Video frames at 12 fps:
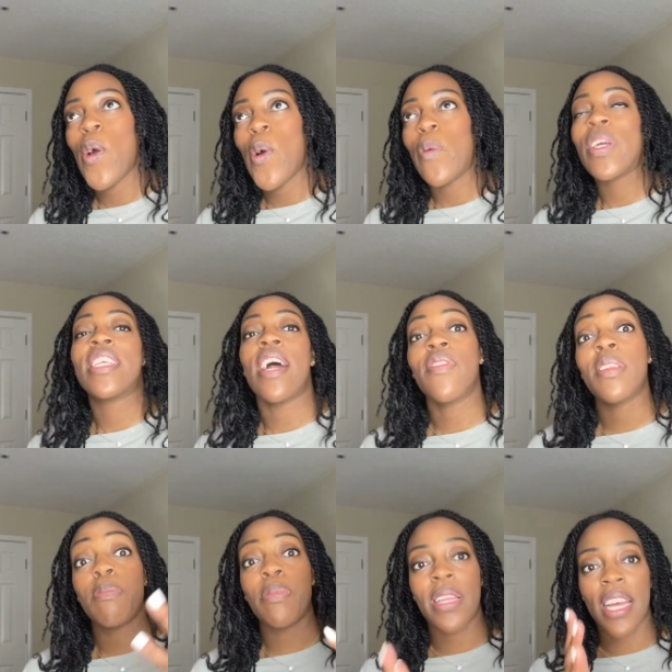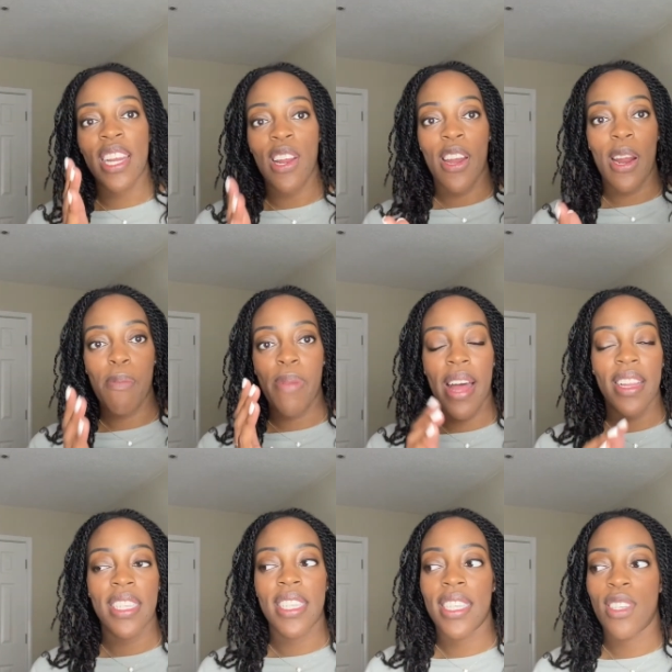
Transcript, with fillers: we definitely played on our balances.